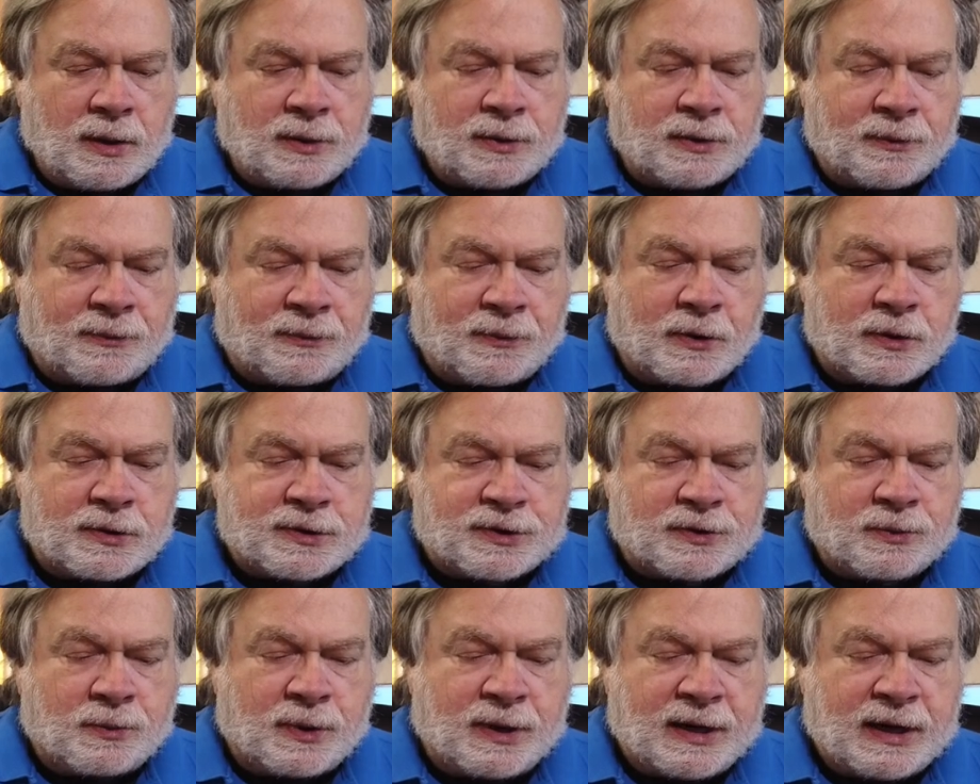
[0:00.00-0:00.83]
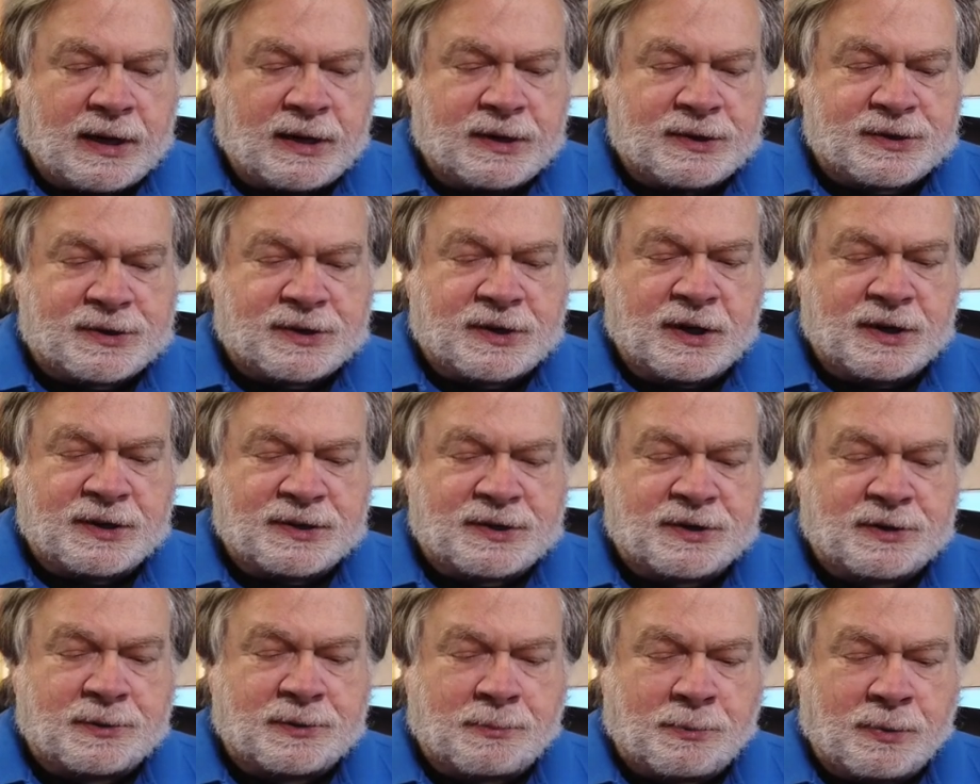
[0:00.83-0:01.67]
The first one is
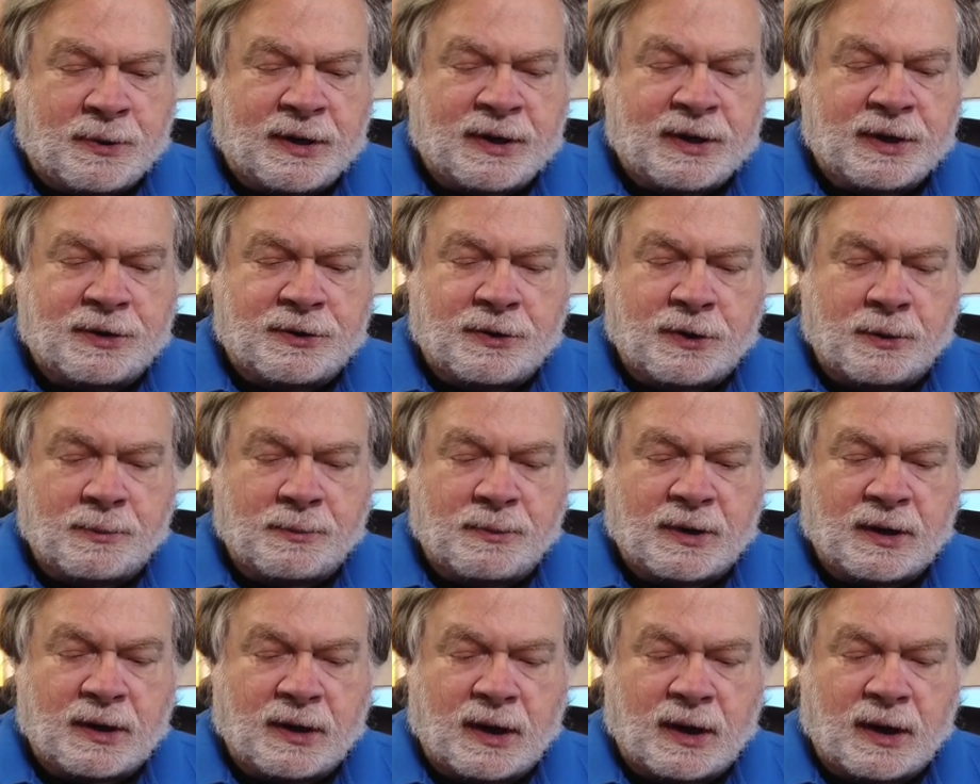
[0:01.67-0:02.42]
Does the predetermined